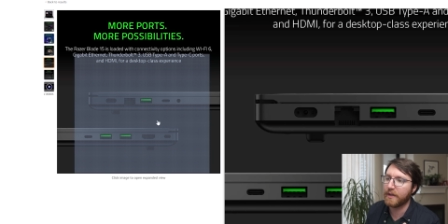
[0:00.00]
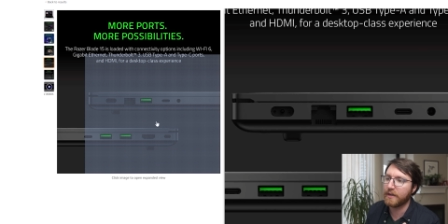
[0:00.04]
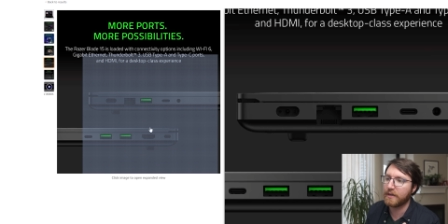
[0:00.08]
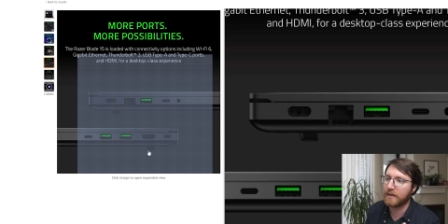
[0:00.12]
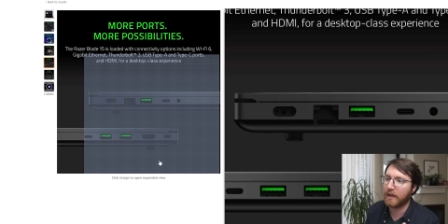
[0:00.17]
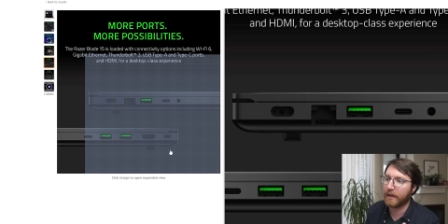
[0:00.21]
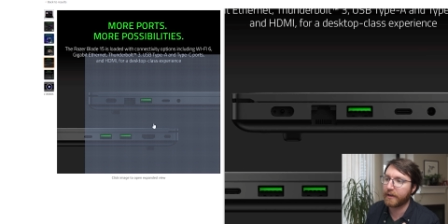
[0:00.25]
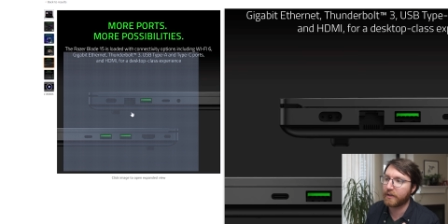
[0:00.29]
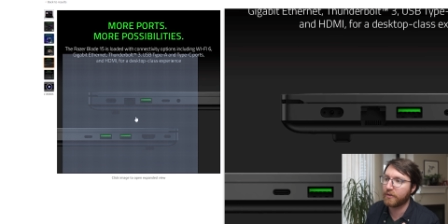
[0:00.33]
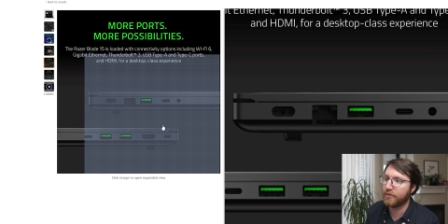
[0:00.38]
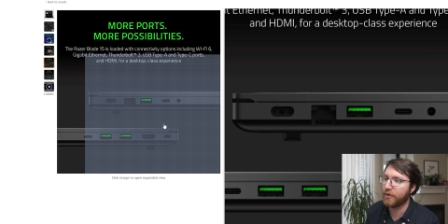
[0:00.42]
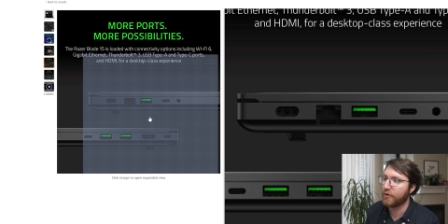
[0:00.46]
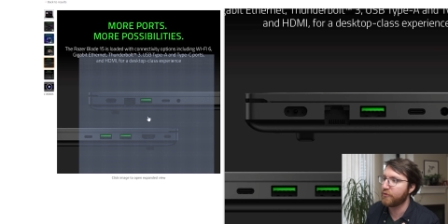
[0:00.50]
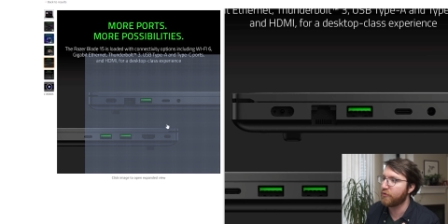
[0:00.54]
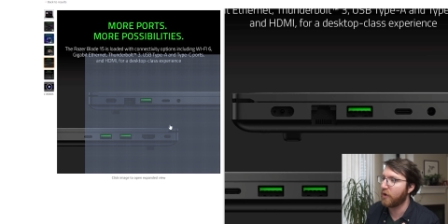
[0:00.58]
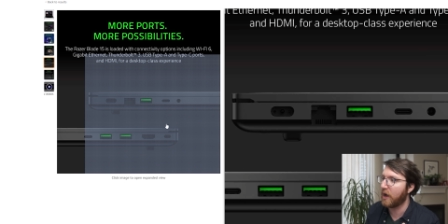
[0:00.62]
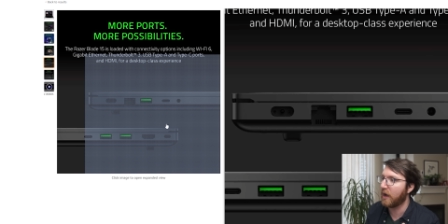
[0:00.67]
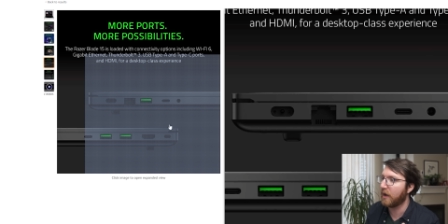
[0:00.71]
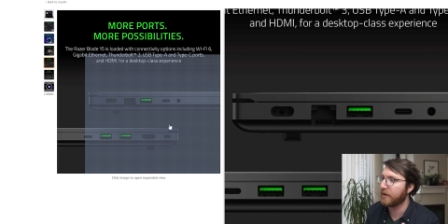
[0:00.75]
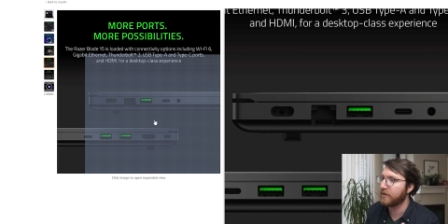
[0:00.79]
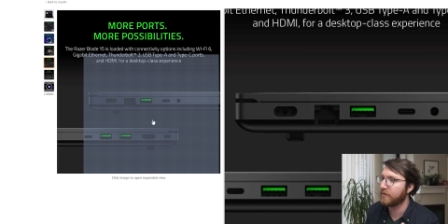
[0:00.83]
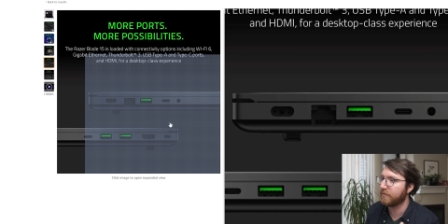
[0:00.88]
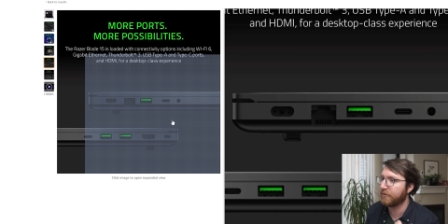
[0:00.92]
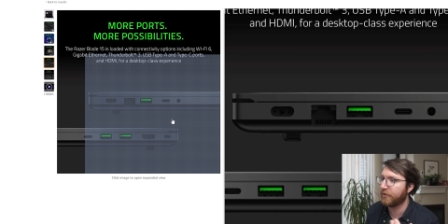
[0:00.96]
then like the
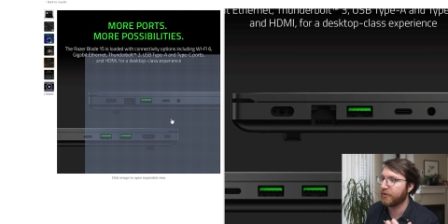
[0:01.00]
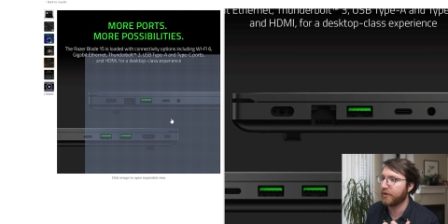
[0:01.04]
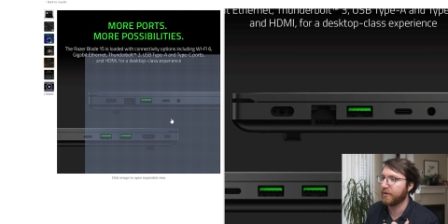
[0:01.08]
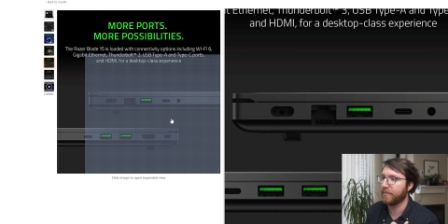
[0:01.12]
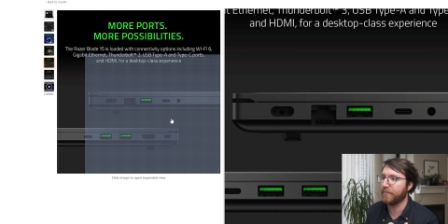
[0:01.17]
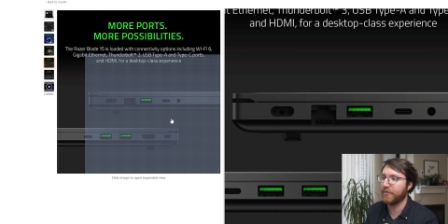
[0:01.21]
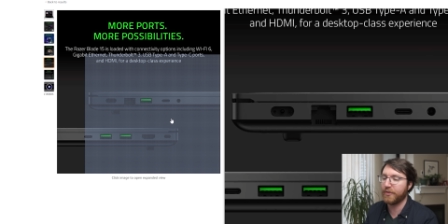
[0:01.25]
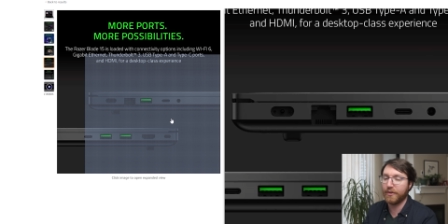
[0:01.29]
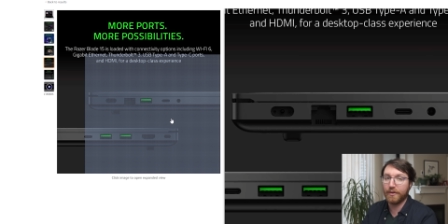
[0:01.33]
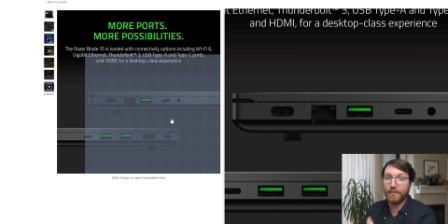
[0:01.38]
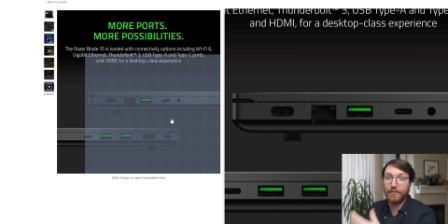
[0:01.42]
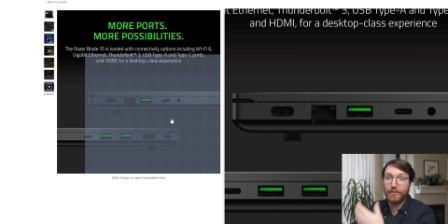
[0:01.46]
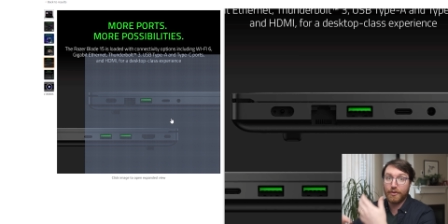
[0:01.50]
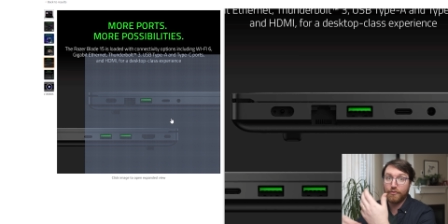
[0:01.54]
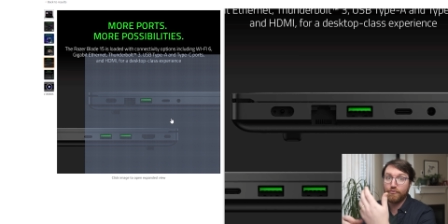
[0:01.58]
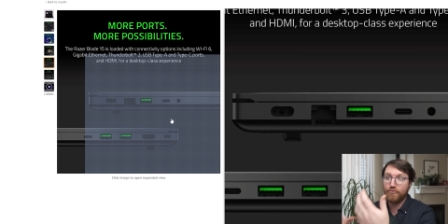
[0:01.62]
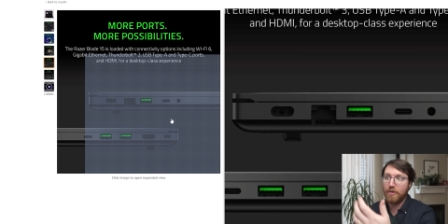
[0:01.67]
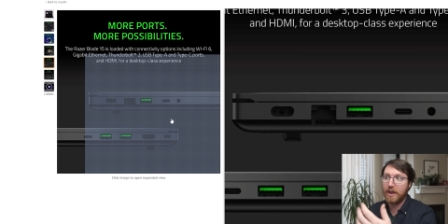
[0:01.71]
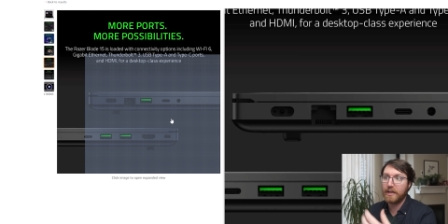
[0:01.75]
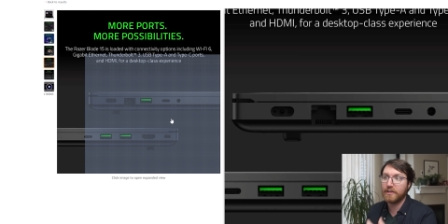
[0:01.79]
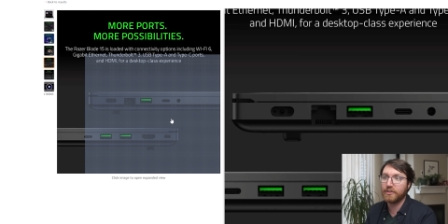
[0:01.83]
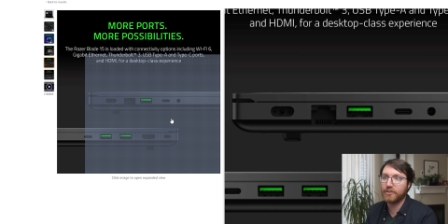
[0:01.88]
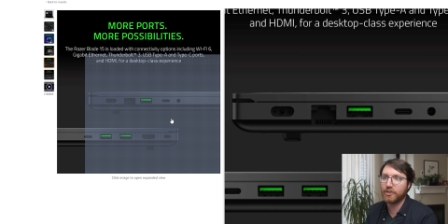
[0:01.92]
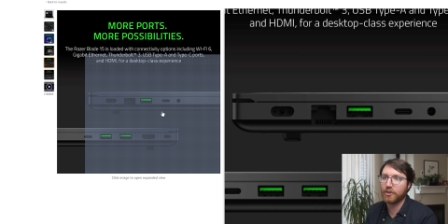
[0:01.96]
the the, the
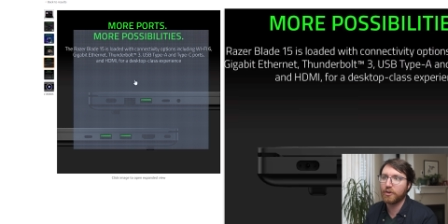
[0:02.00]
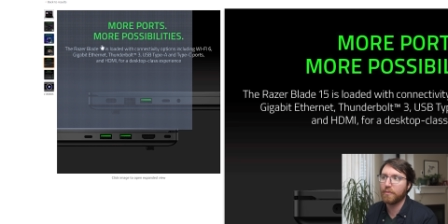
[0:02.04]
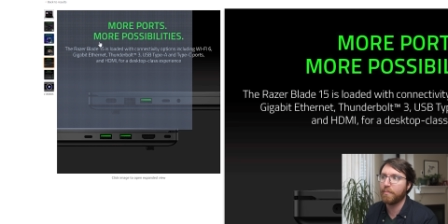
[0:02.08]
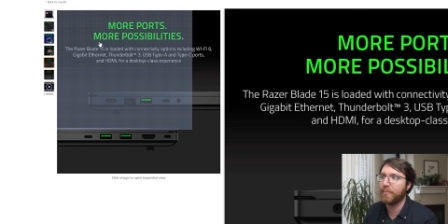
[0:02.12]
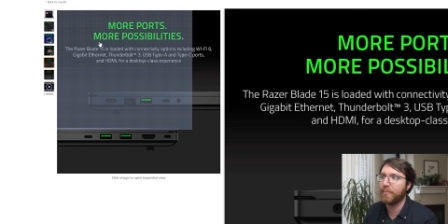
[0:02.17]
Razer